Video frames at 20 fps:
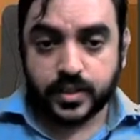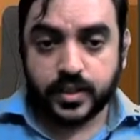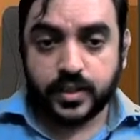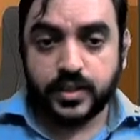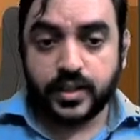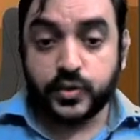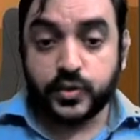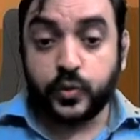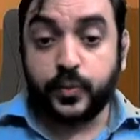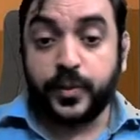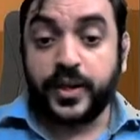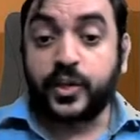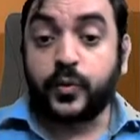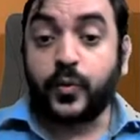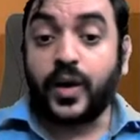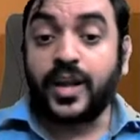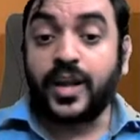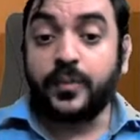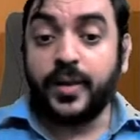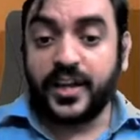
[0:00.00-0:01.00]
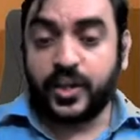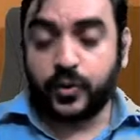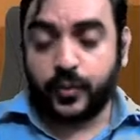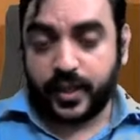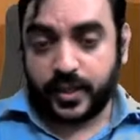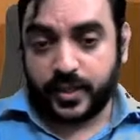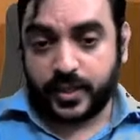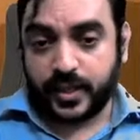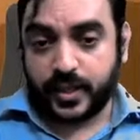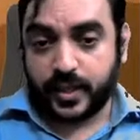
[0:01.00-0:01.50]
This will be 12 by
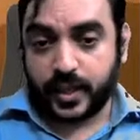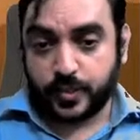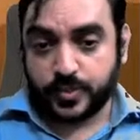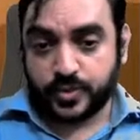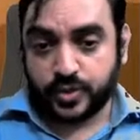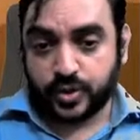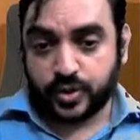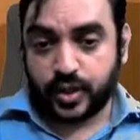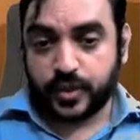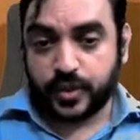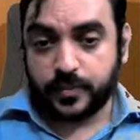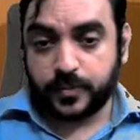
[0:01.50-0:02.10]
20. I'm sorry.